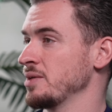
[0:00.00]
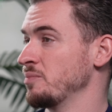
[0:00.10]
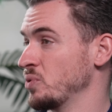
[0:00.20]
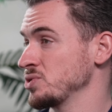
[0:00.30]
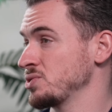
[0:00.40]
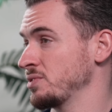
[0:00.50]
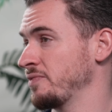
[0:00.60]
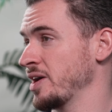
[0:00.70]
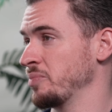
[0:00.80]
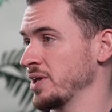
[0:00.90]

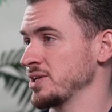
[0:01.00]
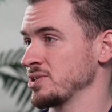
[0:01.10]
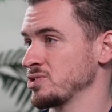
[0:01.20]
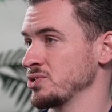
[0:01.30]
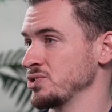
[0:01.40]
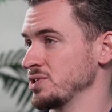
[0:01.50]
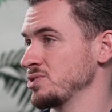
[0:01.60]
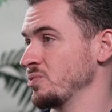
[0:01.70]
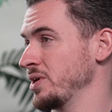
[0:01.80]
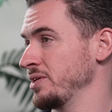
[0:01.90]
board-certified plastic surgeon is
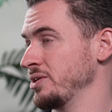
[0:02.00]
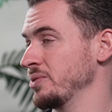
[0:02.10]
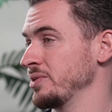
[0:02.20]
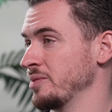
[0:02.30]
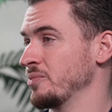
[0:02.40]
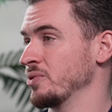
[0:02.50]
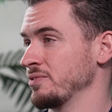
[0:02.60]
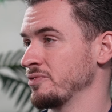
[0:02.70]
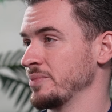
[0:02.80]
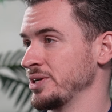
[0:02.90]
the way to go to get more
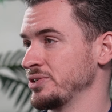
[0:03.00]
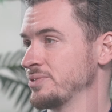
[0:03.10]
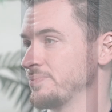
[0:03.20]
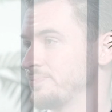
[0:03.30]
information.